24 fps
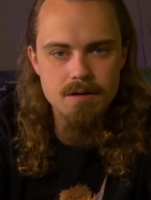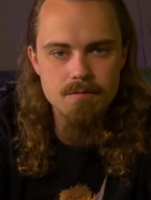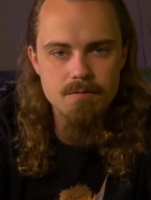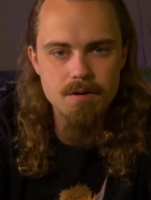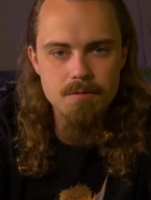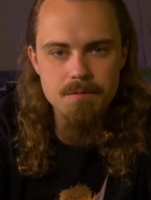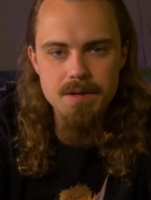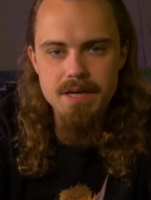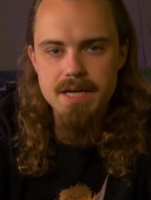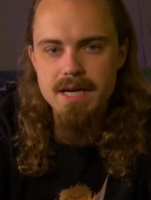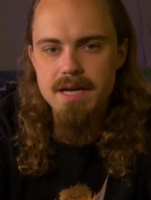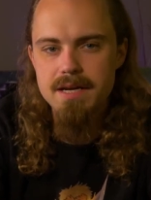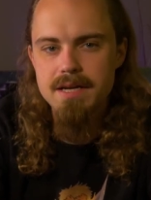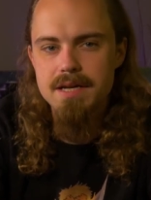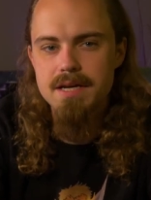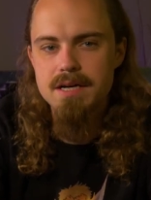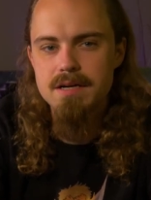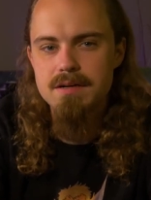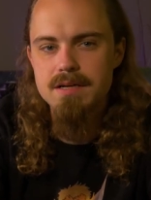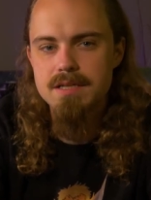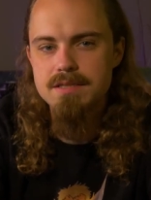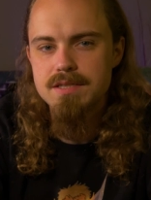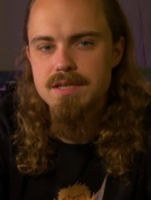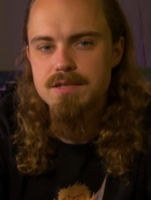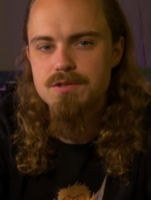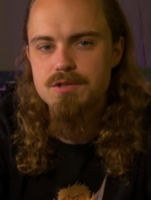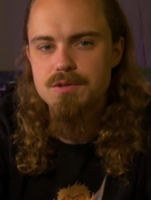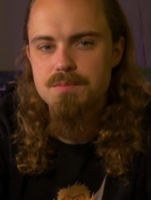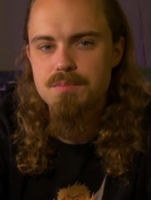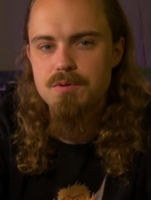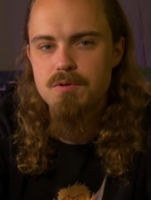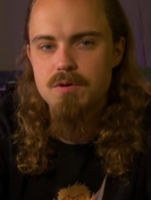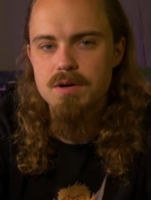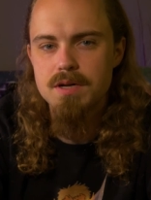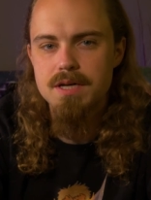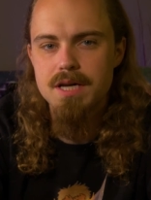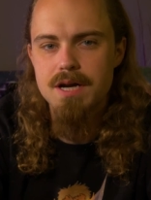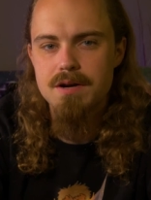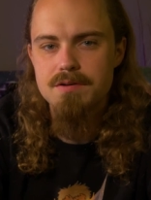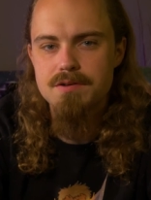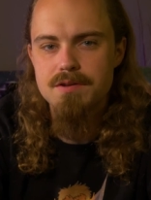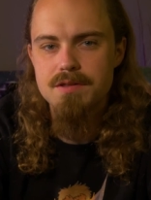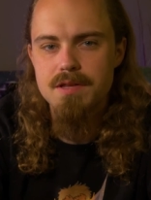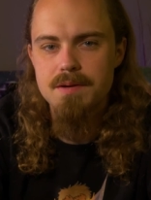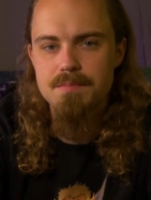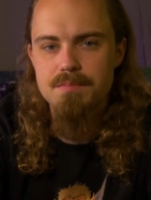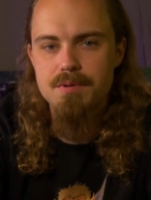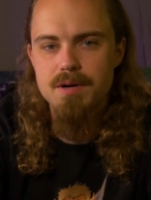What we get here is a support
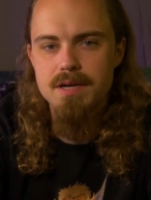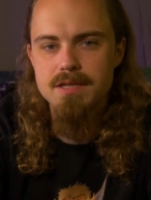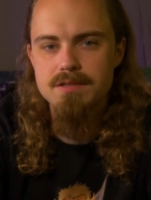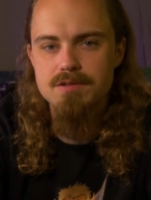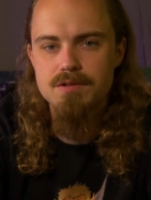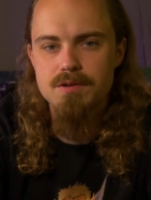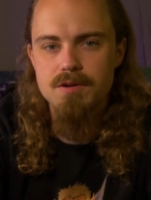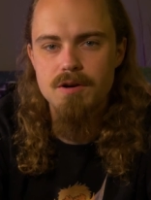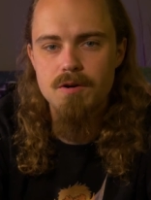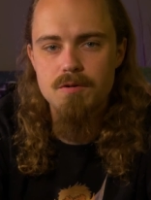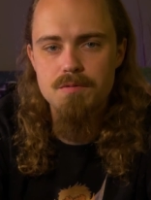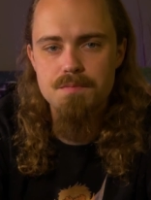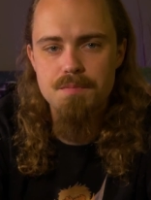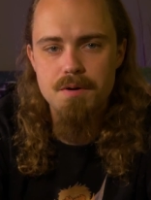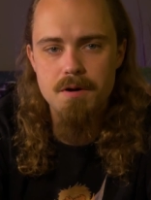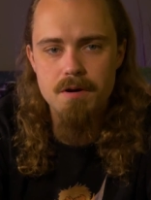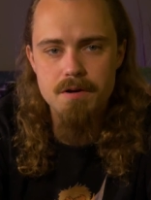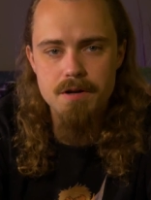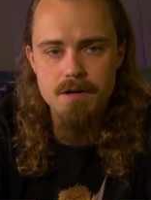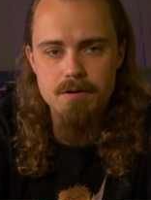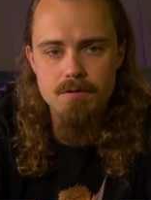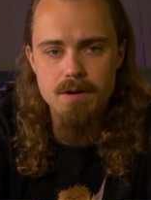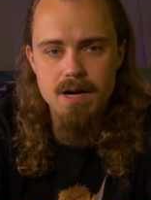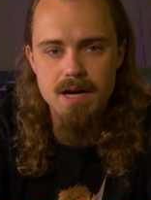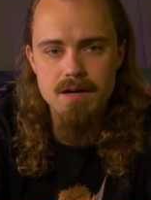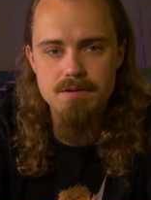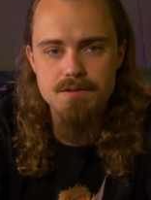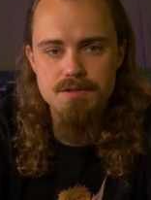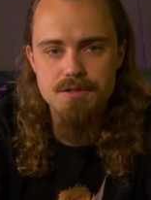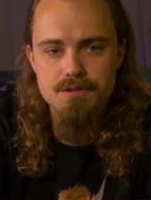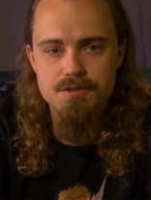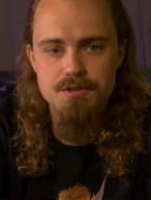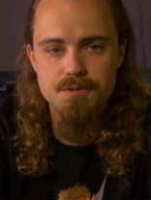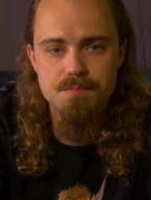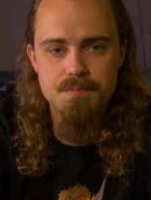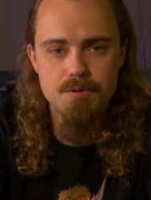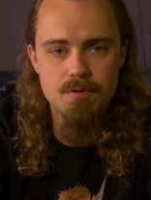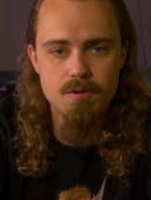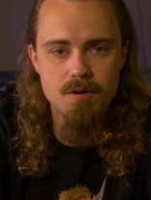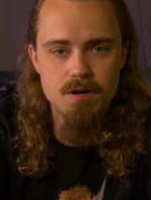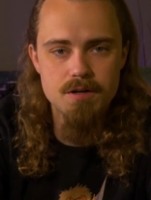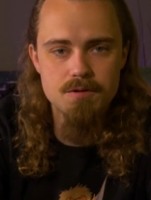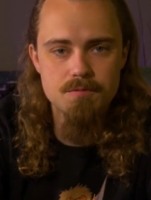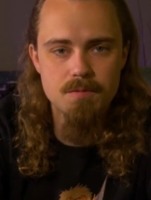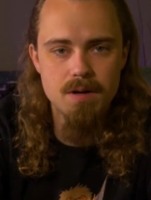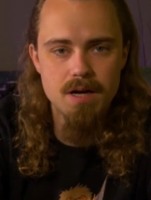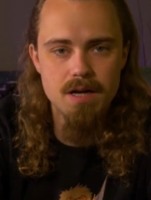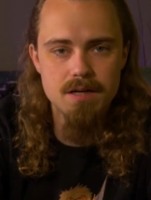character that brings their own party around to
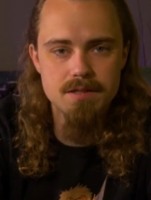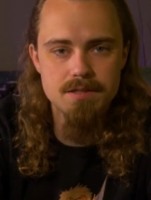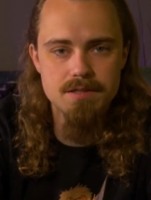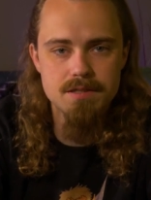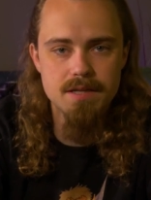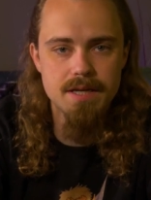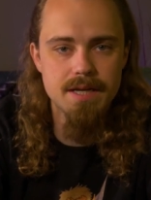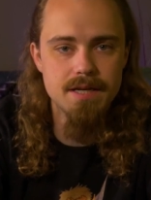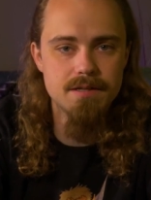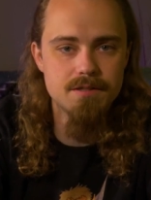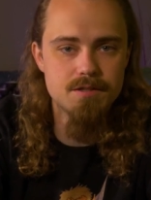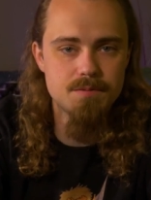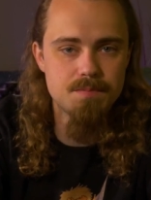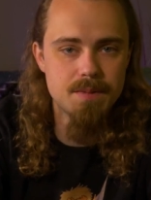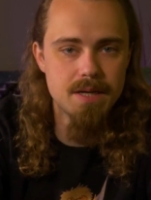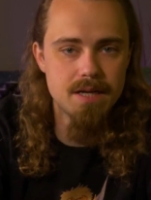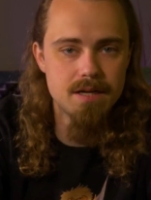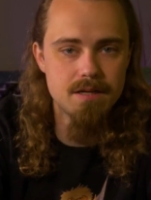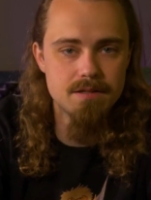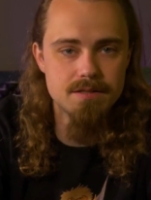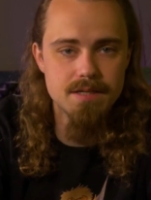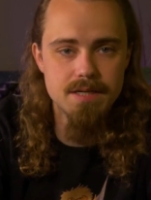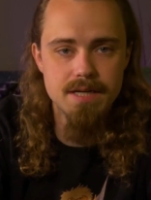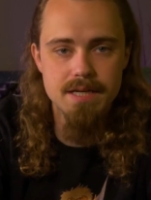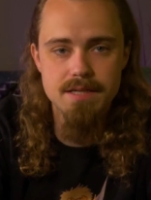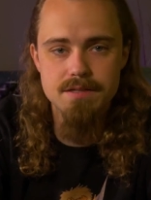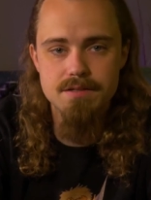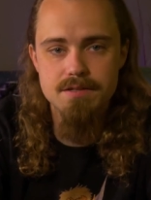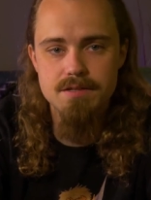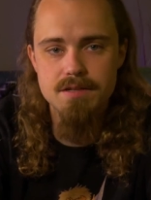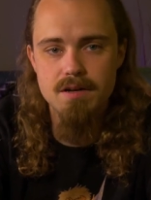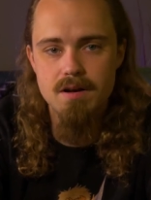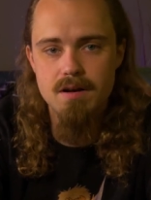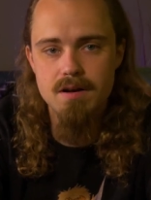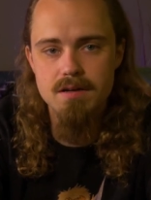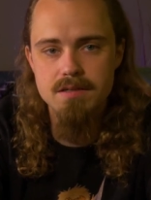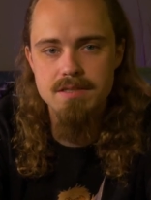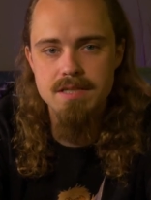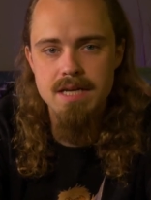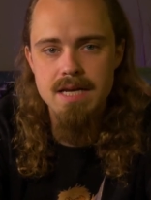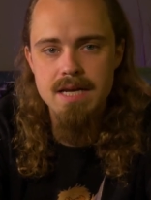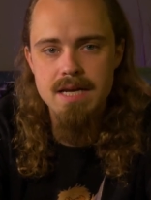support while slinging spells and hit songs